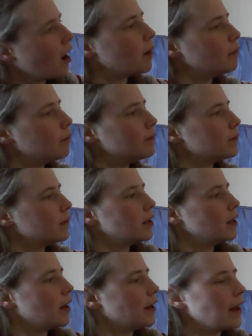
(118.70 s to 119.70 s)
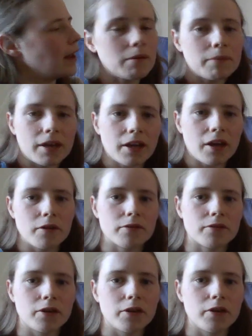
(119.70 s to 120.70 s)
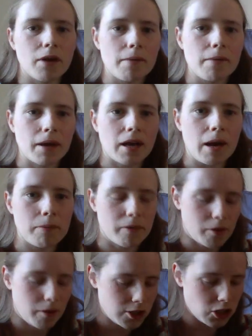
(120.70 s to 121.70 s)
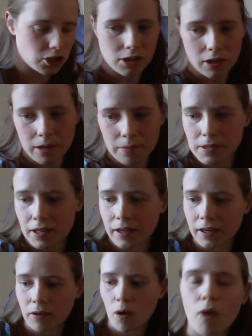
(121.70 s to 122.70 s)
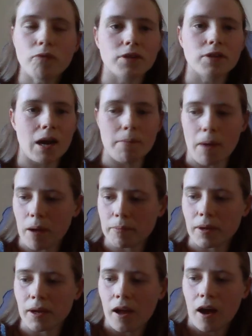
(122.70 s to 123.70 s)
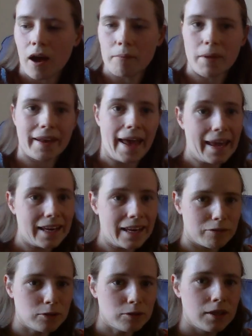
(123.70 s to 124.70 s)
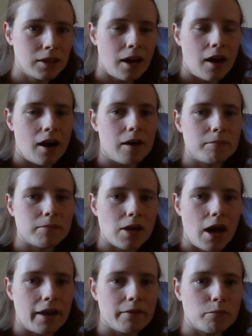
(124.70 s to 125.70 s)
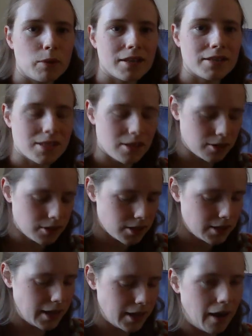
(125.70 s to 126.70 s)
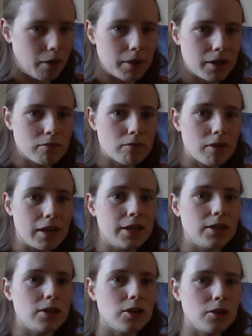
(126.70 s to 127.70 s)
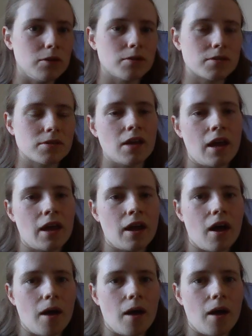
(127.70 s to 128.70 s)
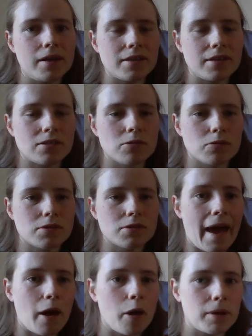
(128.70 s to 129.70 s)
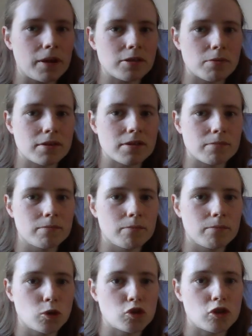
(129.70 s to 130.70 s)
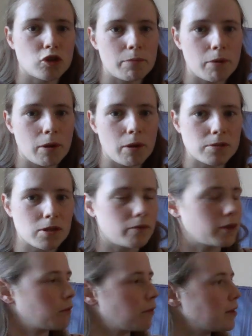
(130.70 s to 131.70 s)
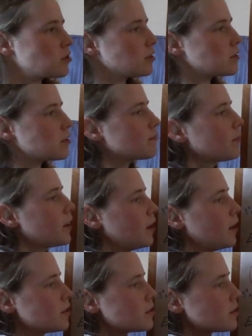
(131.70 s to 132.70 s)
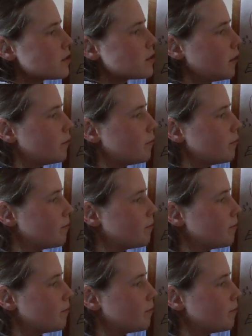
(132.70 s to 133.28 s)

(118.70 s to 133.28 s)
Now I'm going to go through a couple of question types that often come up at A level, and we can start to see how we can really use index laws to help us with some more tricky problem solving questions. So